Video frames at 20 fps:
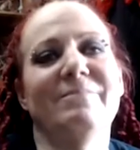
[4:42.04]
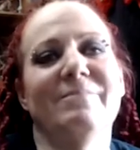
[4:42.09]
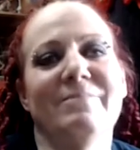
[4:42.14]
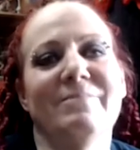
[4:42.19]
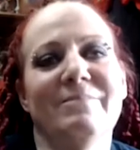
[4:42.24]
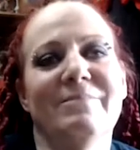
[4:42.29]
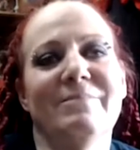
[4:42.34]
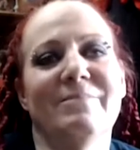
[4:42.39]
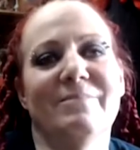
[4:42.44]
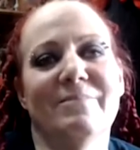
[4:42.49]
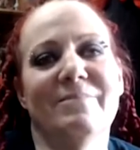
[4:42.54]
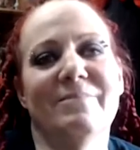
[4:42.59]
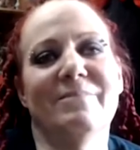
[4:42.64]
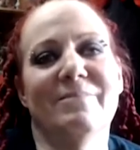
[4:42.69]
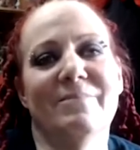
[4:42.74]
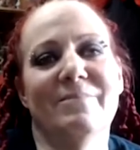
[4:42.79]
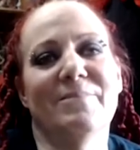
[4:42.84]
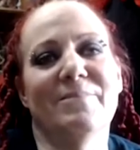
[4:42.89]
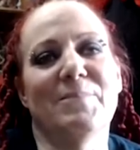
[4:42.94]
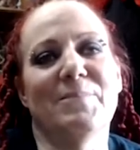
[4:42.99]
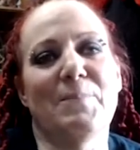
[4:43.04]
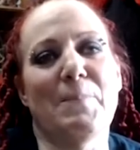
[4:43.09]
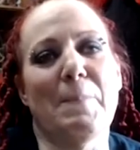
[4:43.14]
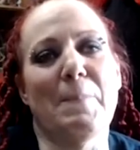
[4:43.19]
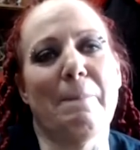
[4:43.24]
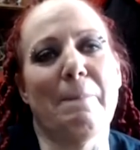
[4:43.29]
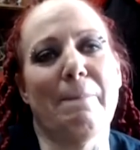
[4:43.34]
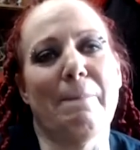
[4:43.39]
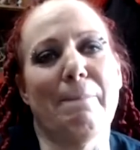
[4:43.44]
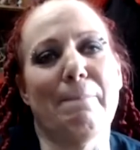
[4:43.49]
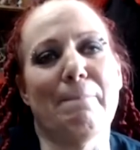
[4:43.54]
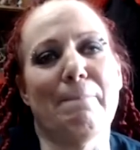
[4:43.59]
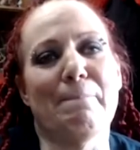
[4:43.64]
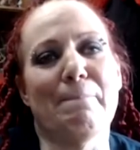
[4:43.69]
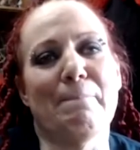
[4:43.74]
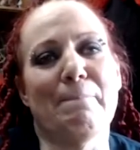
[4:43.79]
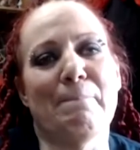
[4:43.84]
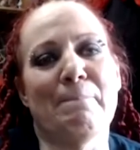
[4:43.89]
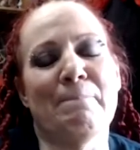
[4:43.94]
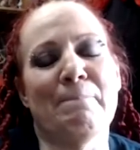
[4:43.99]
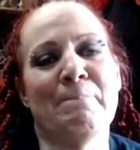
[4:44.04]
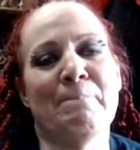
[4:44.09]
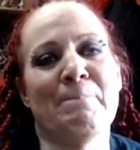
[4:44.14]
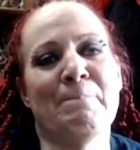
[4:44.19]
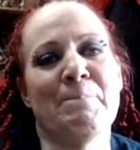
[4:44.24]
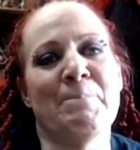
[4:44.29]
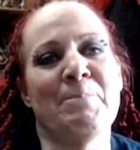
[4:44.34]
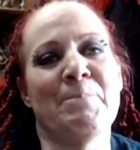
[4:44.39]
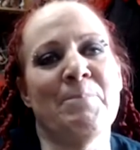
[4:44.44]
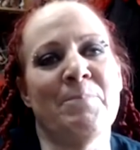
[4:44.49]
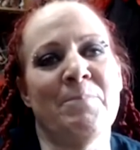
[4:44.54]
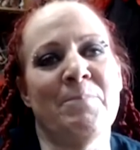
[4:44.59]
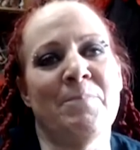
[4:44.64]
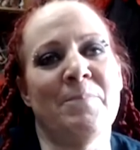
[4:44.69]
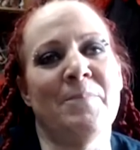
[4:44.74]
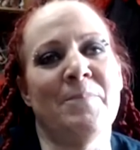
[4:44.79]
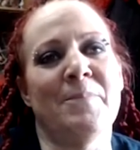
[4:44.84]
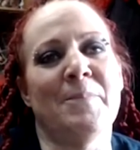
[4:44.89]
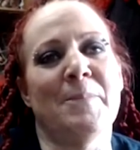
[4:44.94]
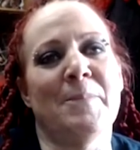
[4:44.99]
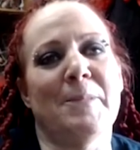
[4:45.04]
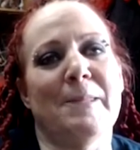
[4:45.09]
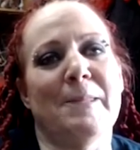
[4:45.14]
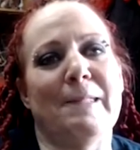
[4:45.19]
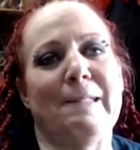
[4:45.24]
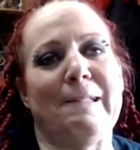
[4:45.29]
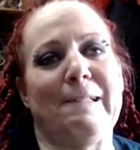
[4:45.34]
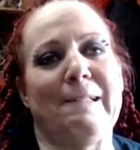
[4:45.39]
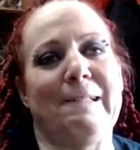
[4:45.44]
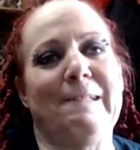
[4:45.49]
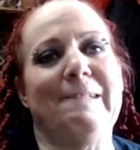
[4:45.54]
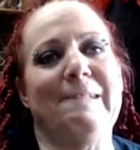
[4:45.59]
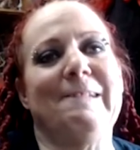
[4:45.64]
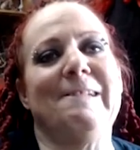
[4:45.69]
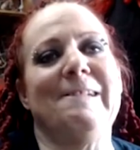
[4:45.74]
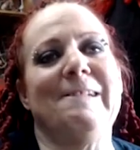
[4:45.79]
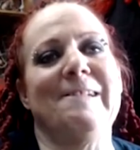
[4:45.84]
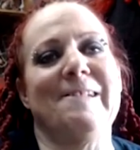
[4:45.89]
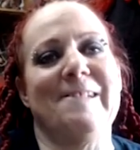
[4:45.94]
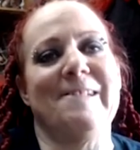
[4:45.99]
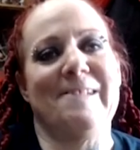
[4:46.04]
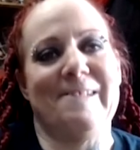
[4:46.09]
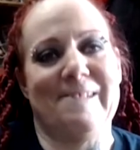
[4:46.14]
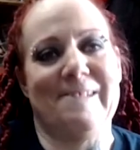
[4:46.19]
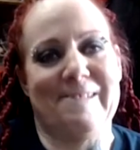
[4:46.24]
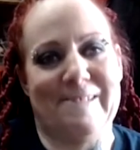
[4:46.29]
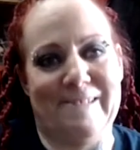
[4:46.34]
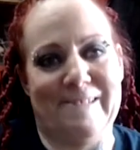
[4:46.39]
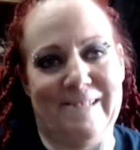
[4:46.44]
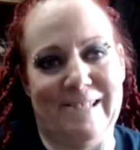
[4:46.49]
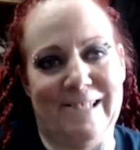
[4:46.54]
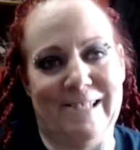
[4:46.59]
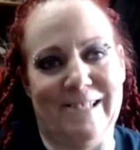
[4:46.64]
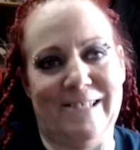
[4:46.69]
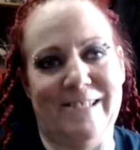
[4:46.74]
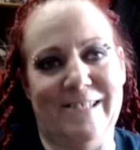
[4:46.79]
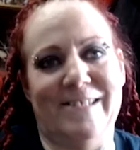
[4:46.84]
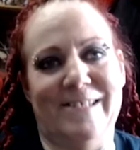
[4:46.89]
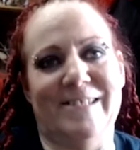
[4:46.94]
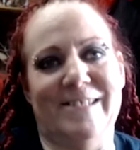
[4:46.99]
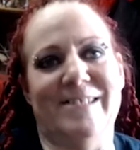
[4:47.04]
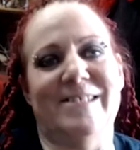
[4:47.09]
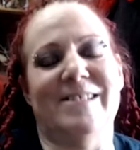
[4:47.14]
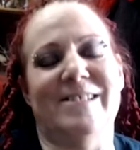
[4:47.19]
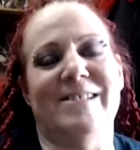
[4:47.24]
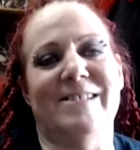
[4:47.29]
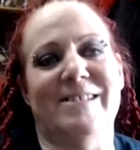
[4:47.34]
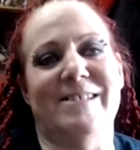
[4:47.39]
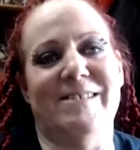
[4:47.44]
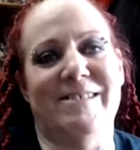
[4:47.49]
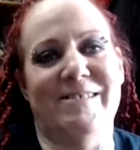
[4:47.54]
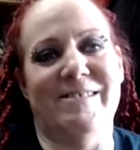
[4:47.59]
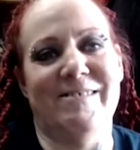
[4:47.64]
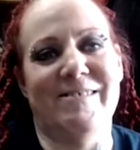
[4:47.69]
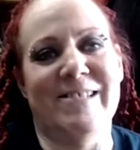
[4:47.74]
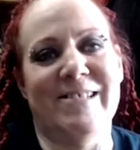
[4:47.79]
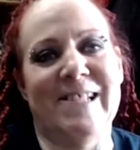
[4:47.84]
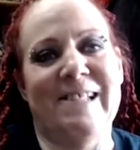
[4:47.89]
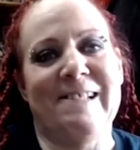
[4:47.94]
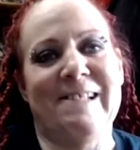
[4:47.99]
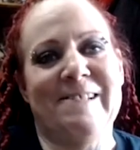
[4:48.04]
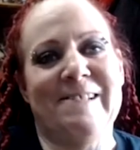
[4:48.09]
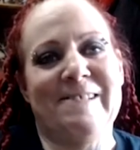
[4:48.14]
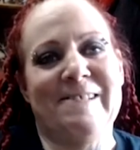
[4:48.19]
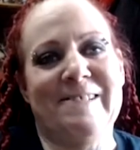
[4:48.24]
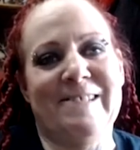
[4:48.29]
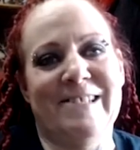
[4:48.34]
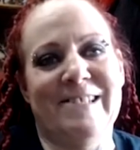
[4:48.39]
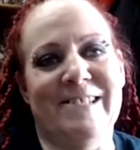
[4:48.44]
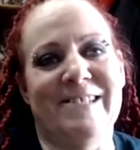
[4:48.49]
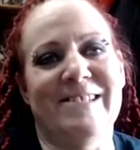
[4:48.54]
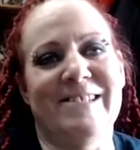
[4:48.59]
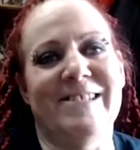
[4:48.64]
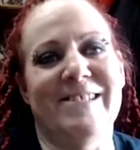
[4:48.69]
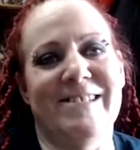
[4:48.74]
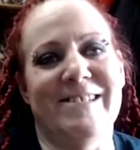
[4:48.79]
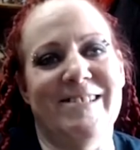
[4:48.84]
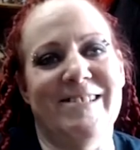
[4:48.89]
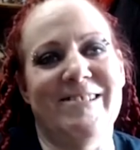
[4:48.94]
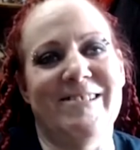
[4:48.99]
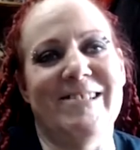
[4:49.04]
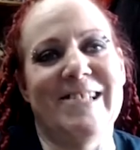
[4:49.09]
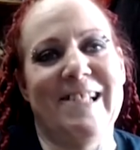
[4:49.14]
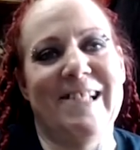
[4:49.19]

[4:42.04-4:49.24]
The person shown says nothing.